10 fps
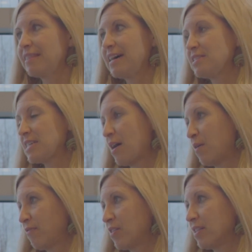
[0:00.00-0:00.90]
That's
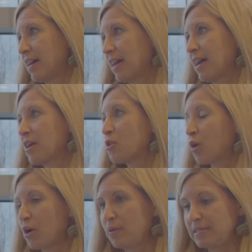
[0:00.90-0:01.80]
how I feel like I can
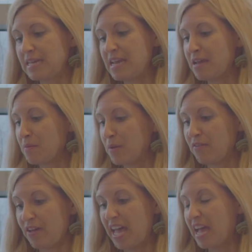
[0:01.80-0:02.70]
grow a team
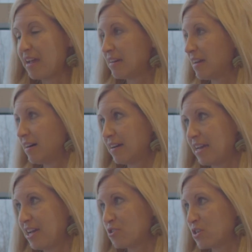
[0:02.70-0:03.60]
of eight,
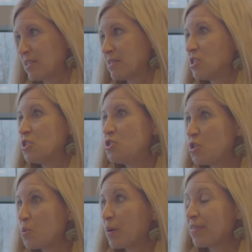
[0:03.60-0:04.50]
nine agents to
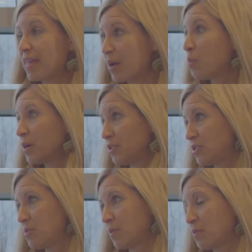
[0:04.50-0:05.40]
do what they want to
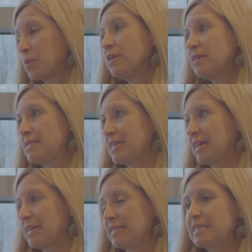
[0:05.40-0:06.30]
do with real
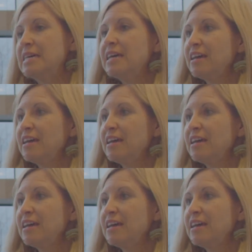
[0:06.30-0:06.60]
estate is